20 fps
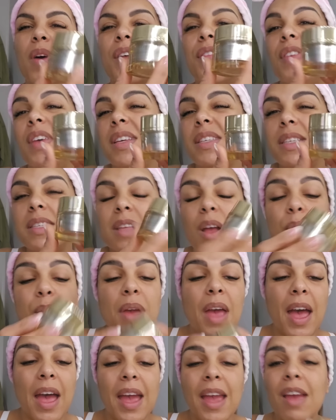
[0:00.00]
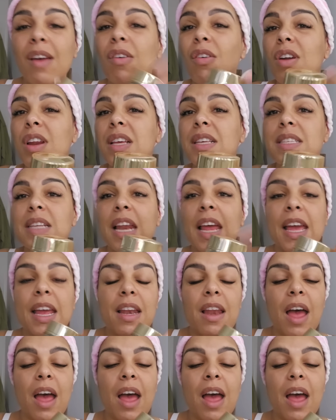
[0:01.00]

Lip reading: This is okay, honestly.